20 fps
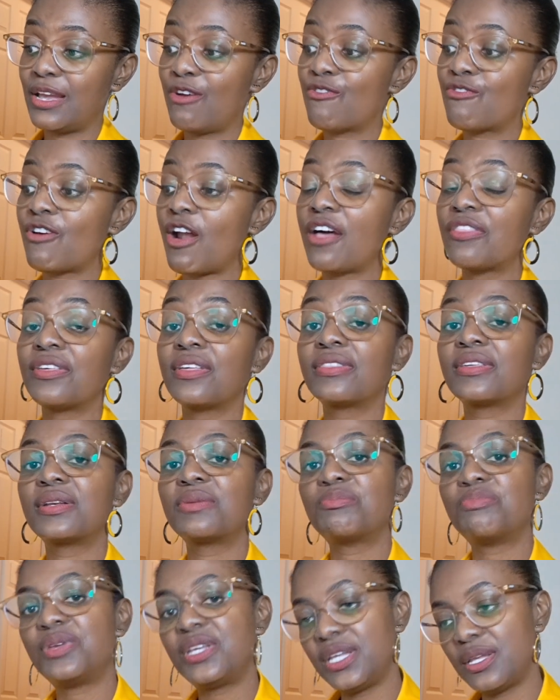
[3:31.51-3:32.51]
rather
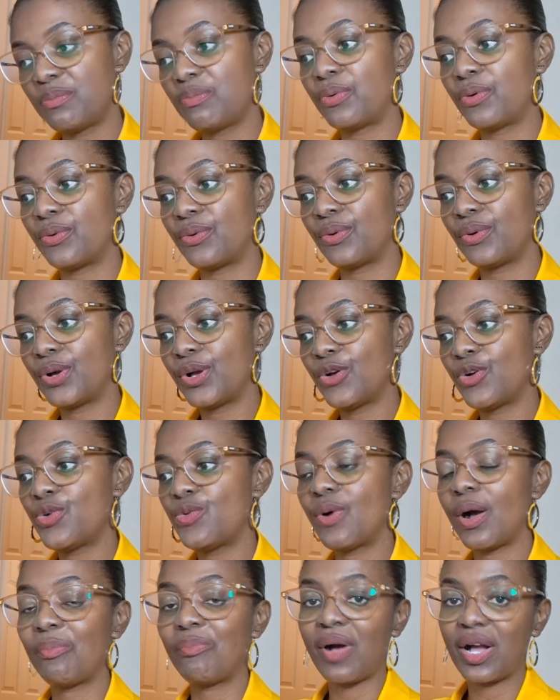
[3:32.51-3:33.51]
than people
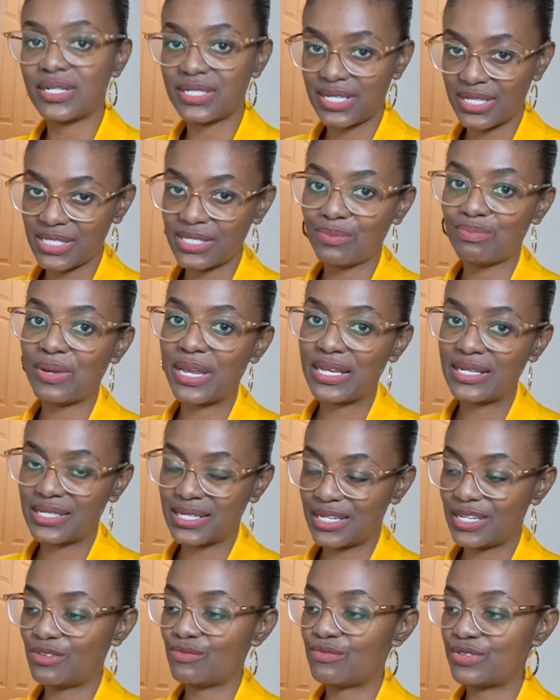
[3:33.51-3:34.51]
who are
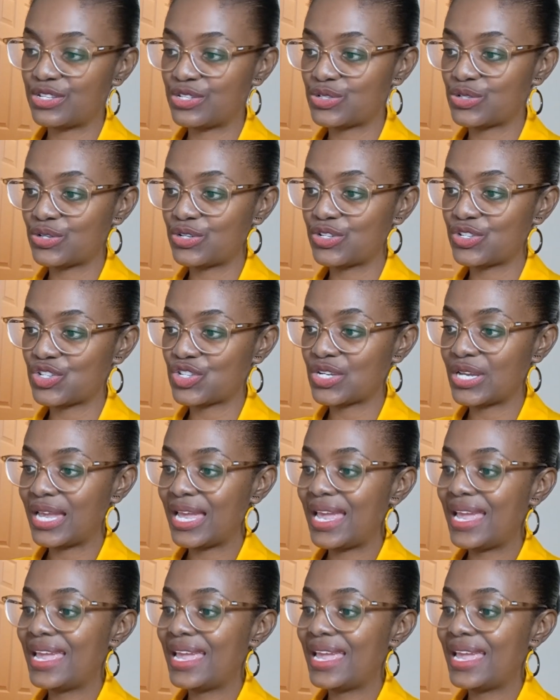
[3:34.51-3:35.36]
participating in research.